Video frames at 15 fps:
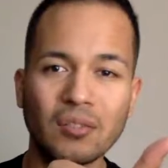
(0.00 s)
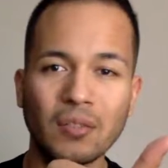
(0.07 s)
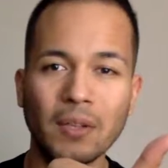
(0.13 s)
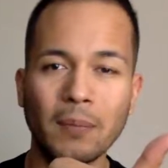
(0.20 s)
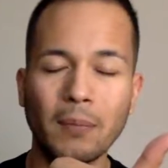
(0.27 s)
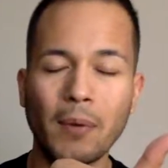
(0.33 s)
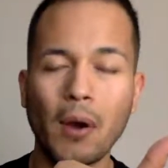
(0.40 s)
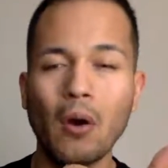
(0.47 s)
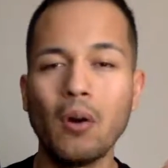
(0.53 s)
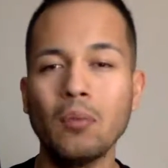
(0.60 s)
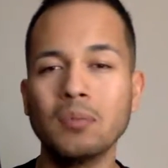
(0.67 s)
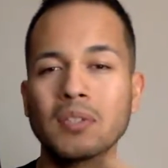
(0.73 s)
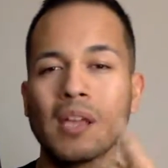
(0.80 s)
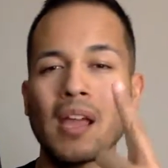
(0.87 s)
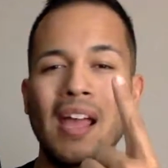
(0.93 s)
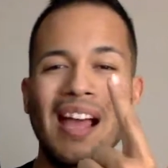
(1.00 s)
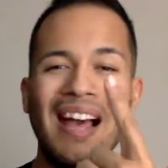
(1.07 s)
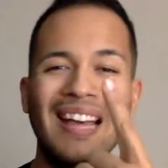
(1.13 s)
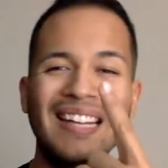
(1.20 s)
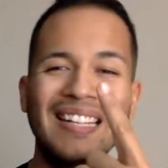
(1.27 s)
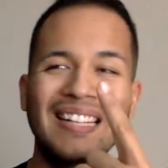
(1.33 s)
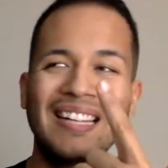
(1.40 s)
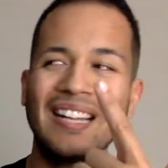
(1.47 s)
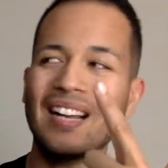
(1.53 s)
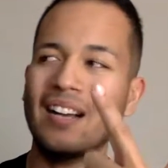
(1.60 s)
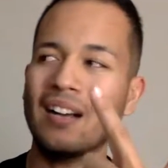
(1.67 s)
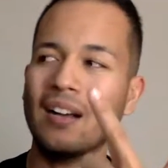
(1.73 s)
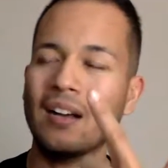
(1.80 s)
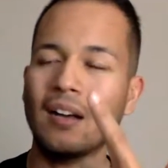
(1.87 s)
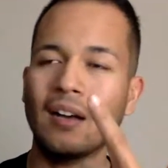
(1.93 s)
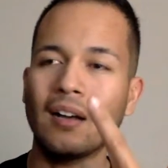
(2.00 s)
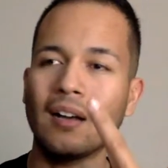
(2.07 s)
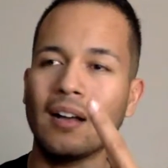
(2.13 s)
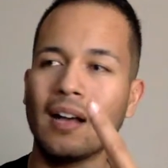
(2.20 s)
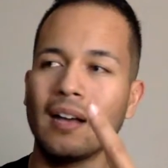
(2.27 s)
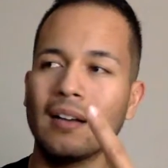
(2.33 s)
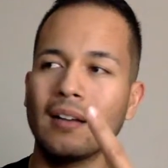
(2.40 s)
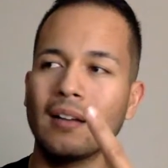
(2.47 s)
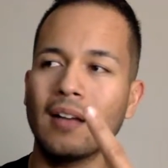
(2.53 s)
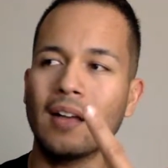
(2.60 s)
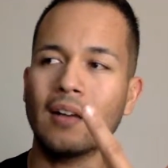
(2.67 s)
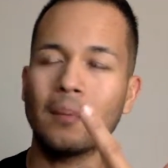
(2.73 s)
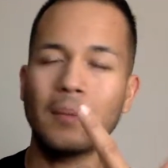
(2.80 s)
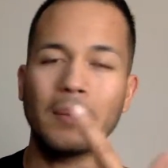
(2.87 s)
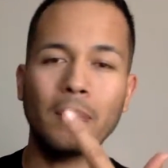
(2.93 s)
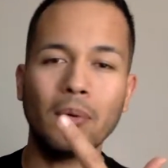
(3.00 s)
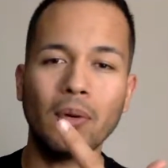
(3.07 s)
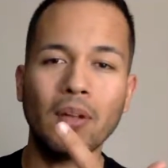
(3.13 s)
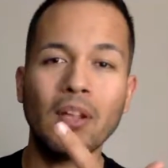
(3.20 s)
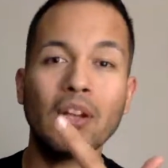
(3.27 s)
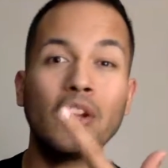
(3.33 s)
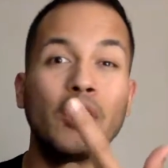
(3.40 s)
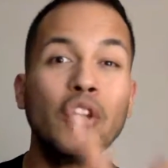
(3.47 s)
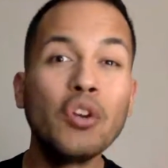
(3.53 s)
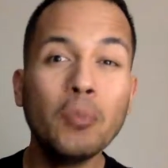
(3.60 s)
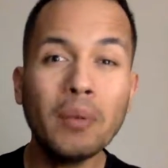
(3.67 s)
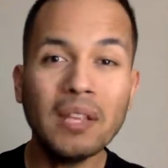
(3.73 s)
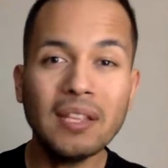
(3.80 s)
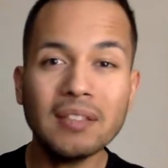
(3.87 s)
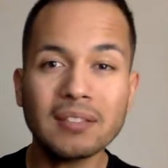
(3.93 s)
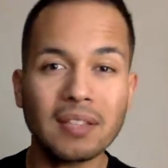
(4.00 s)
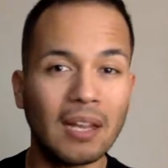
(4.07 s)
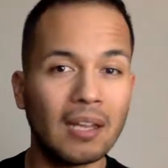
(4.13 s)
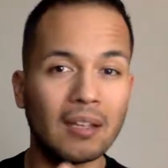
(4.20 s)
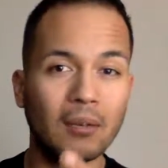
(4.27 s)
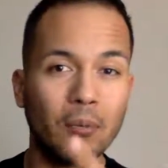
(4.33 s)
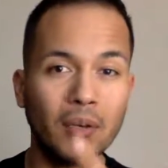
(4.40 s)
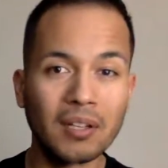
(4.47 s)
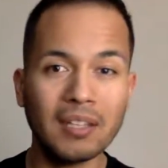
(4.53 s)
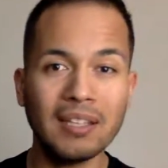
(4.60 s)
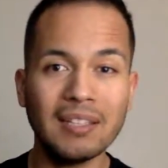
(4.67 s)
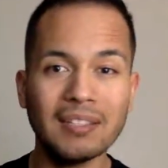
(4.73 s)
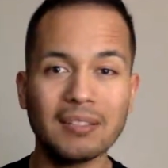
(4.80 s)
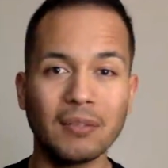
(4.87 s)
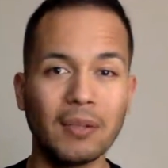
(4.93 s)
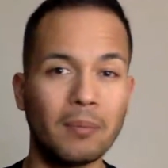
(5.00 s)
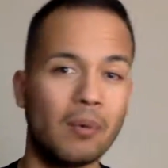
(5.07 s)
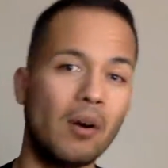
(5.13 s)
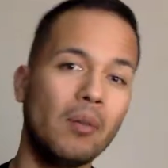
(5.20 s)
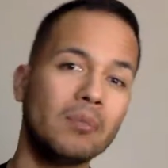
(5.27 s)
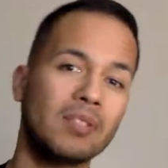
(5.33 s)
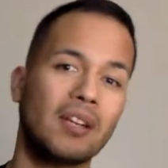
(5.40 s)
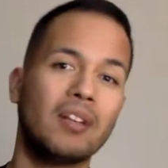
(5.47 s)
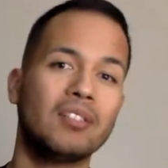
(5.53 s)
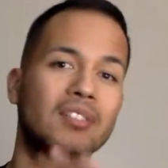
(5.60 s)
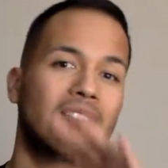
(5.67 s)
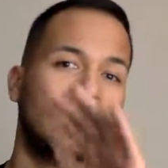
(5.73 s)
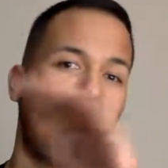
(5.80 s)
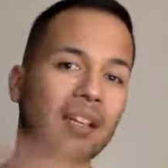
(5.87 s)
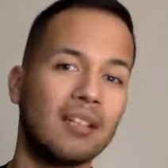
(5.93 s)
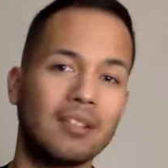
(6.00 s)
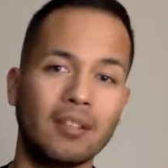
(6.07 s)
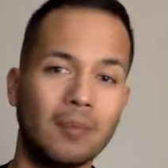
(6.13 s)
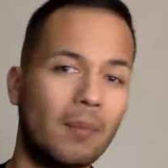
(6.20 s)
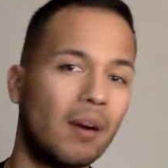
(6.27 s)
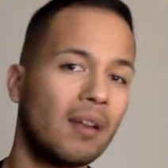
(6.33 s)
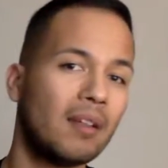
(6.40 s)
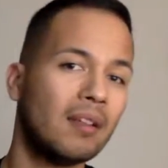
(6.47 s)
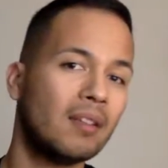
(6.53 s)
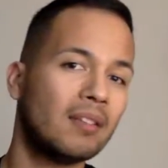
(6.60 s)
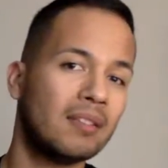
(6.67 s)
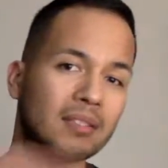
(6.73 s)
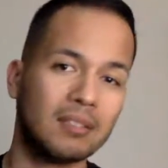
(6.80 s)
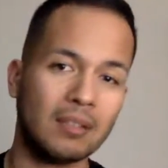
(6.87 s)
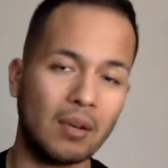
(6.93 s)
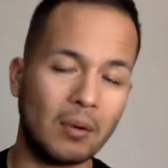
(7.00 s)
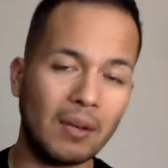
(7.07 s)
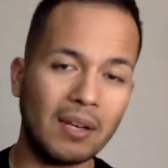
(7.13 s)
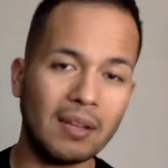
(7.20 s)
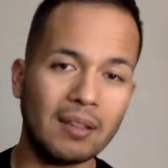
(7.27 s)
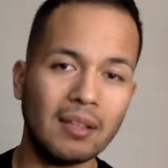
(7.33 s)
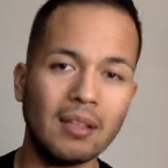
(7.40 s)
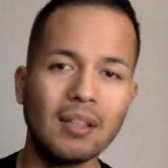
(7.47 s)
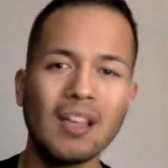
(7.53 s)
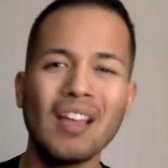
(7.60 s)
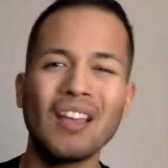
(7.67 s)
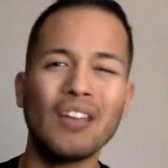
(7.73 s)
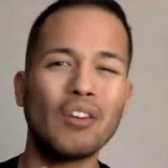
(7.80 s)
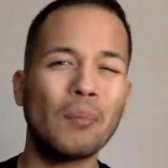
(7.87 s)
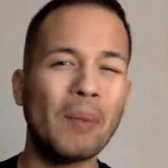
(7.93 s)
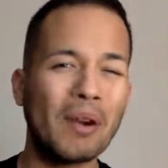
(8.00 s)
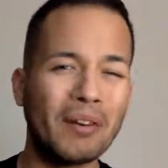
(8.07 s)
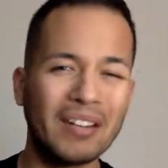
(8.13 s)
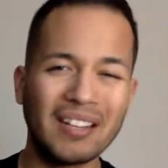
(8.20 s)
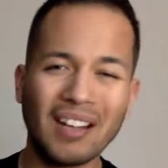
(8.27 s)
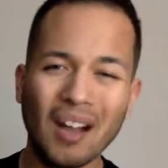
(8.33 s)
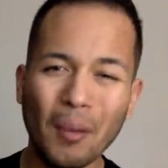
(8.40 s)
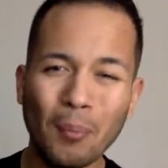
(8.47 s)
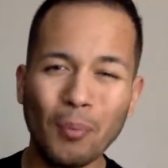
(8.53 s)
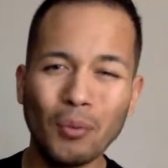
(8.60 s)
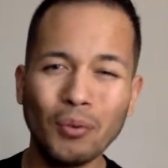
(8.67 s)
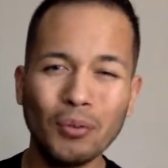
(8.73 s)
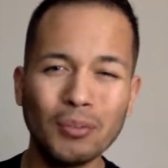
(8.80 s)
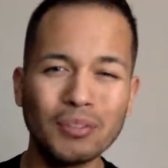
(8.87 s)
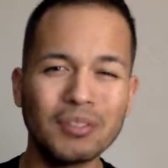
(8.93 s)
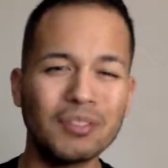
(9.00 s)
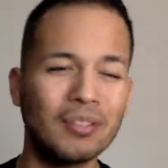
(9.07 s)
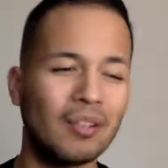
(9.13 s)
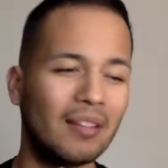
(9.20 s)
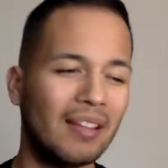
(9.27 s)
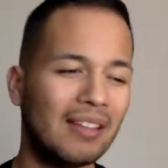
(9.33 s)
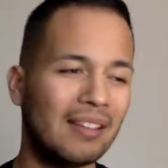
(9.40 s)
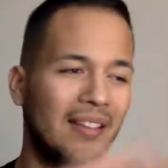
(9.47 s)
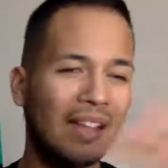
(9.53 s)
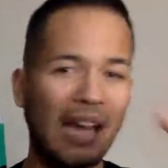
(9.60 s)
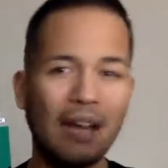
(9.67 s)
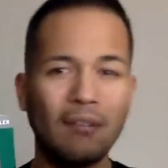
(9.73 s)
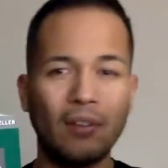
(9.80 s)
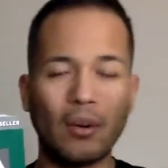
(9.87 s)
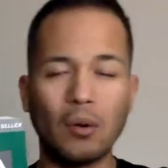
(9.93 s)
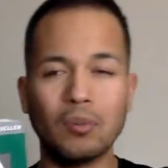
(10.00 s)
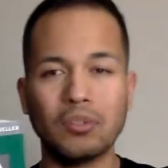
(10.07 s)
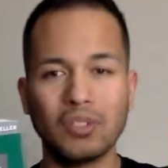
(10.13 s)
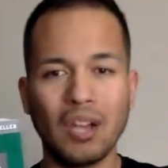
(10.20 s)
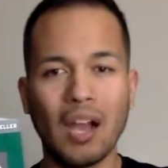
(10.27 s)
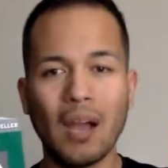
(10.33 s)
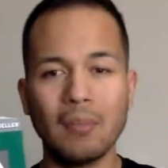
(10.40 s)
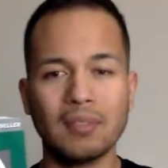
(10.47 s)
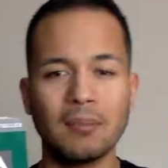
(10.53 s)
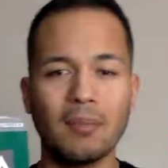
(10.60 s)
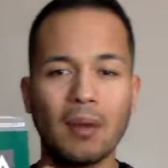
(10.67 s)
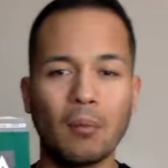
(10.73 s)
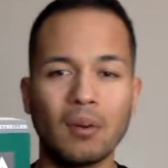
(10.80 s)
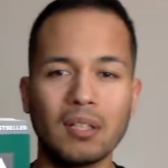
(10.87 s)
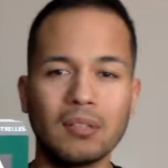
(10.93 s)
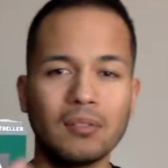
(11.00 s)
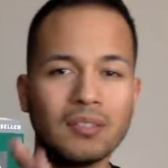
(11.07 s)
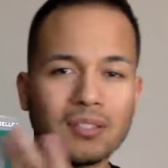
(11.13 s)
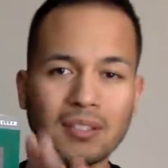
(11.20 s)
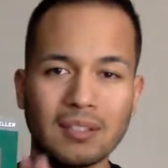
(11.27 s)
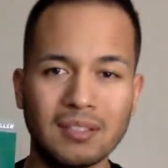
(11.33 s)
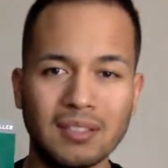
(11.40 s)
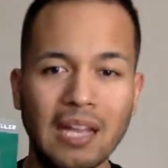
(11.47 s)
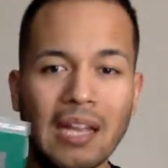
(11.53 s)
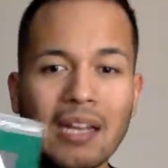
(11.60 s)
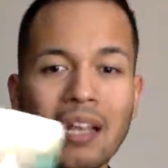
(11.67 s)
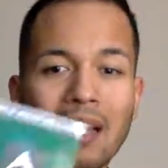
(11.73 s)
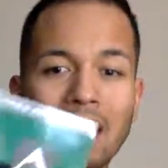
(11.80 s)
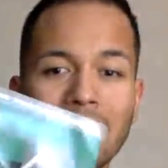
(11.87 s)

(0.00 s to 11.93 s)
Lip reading: flip homes, how do people, newbies like rookies, flip homes that are just getting into the market that doesn't know anything, married couples, that have their own jobs and might want to do this on the side.